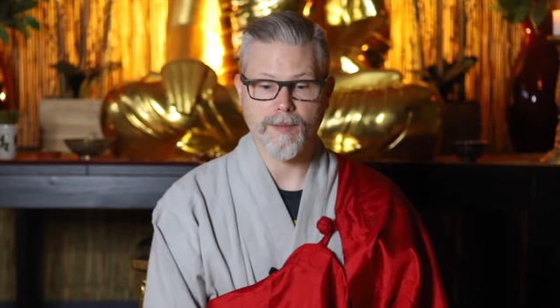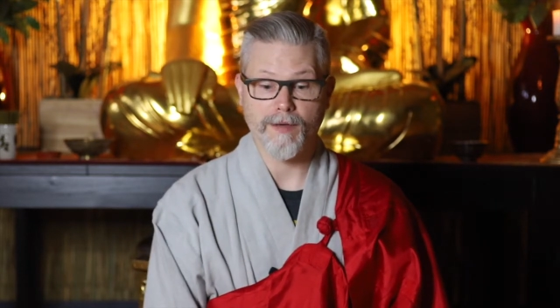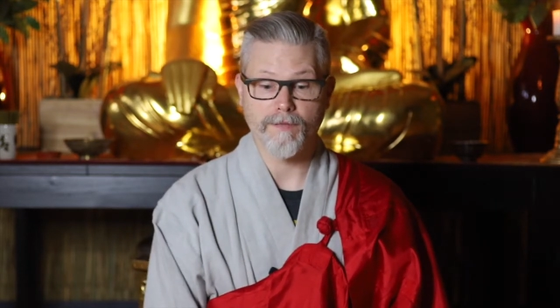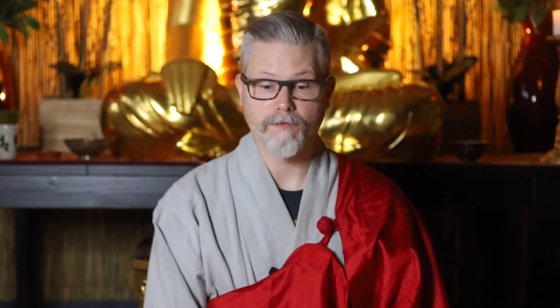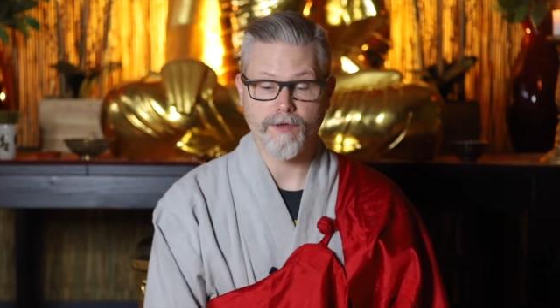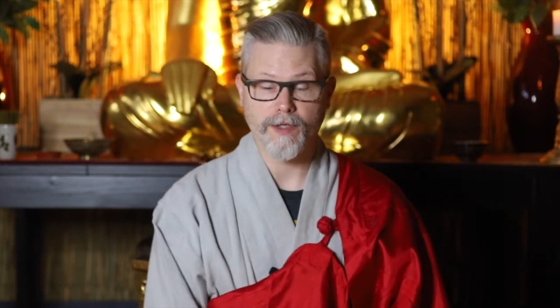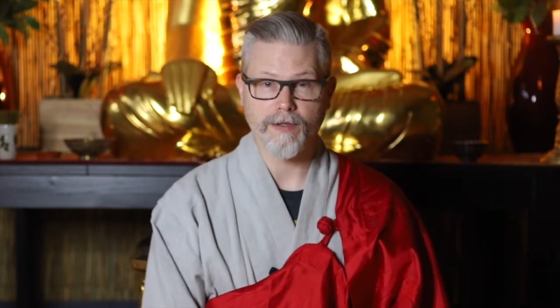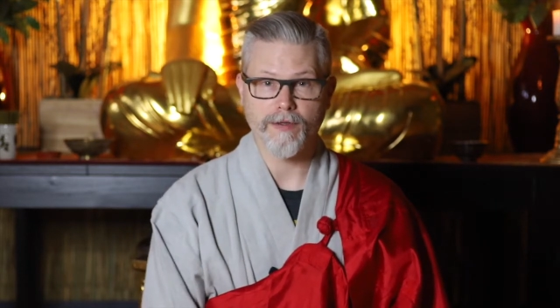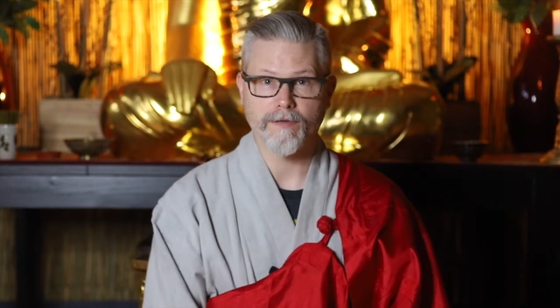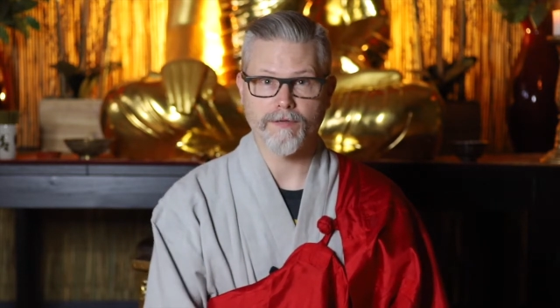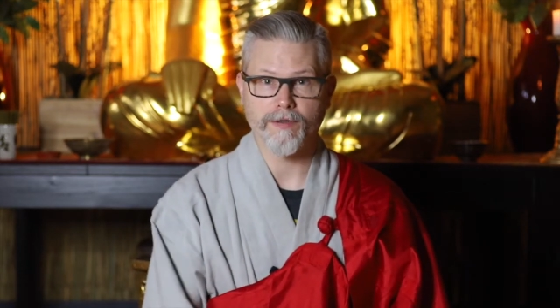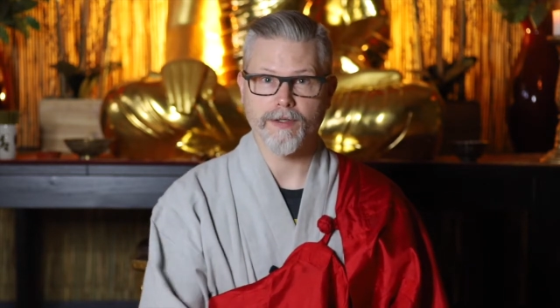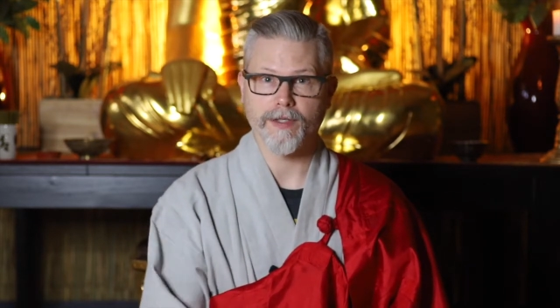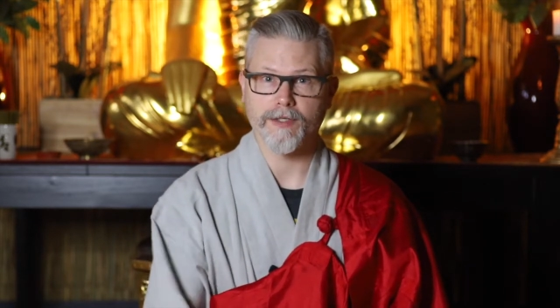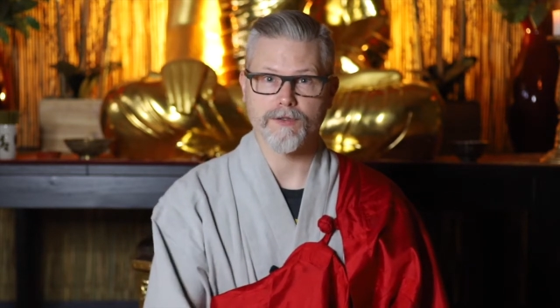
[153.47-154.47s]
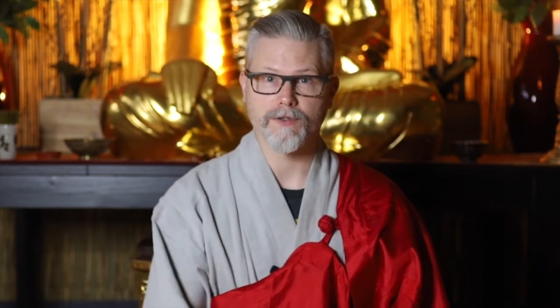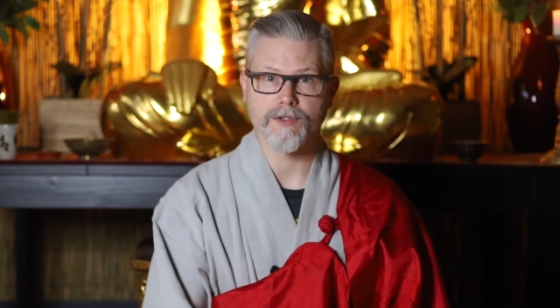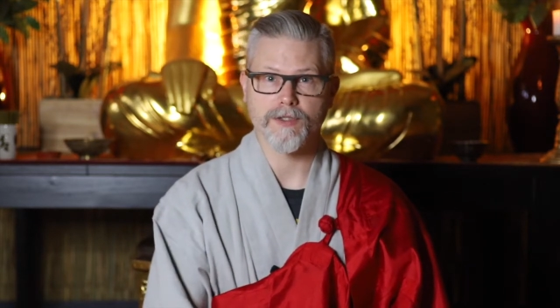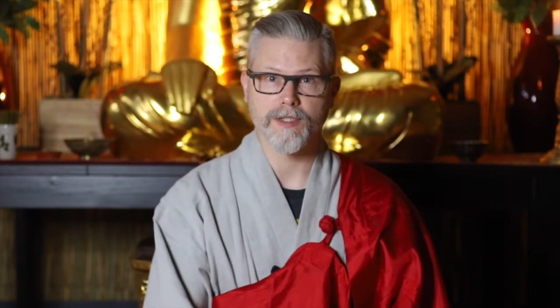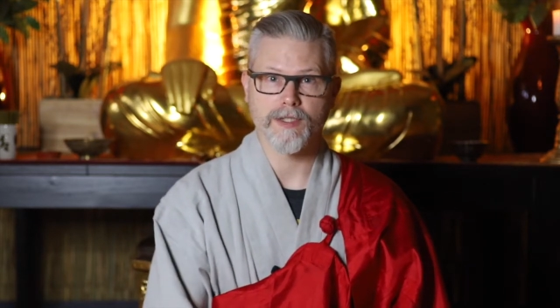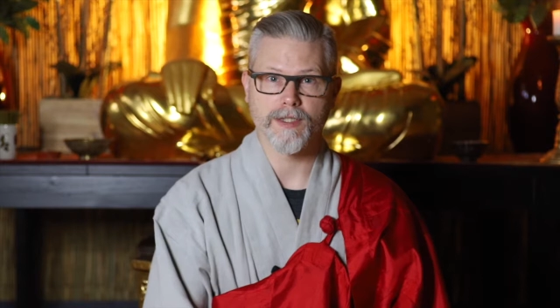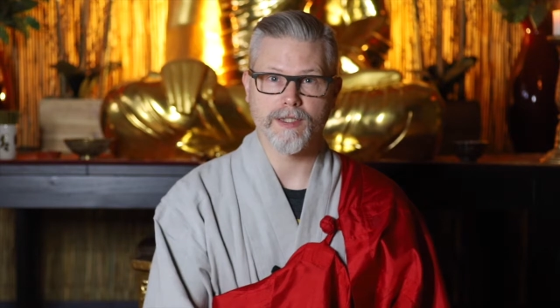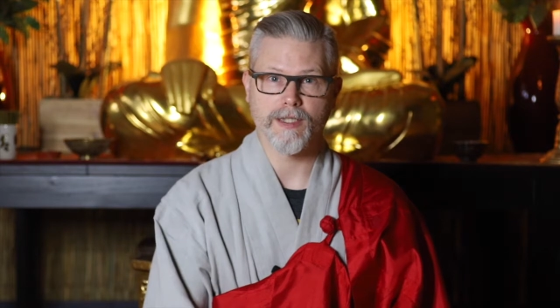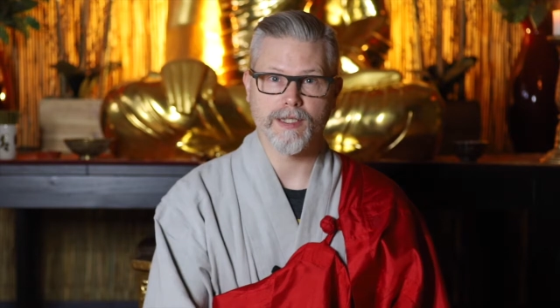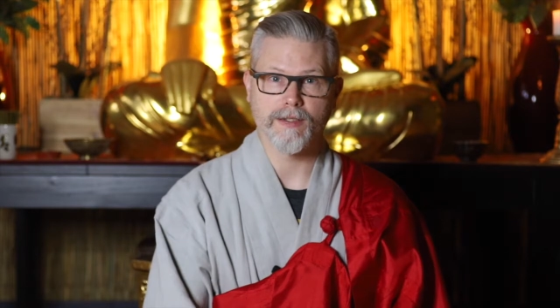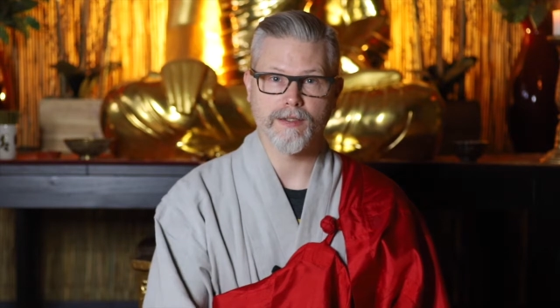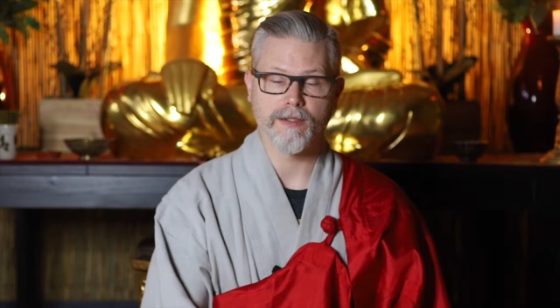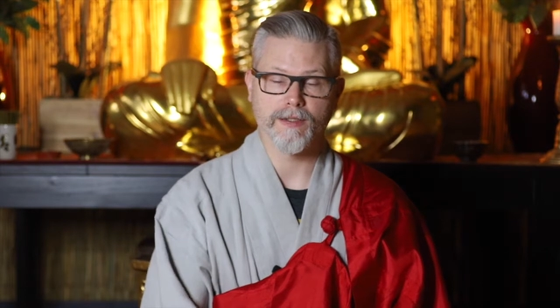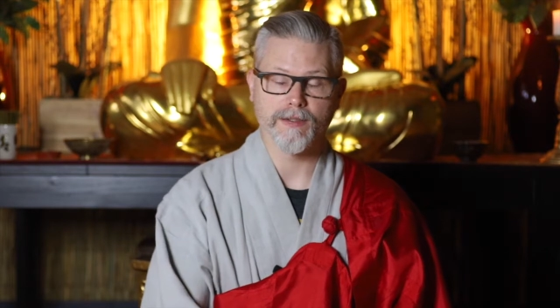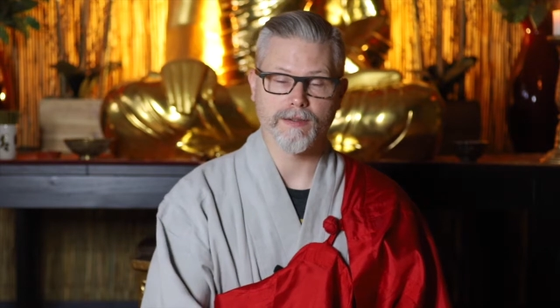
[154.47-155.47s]
I'm very, very interested
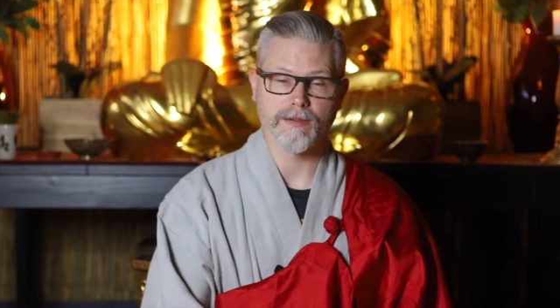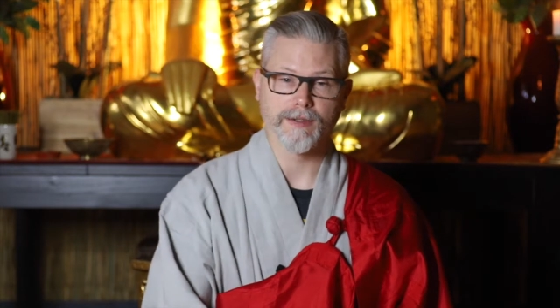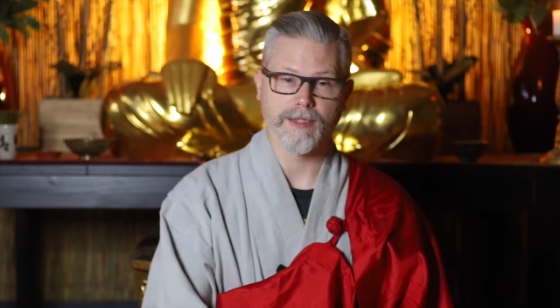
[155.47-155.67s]
in the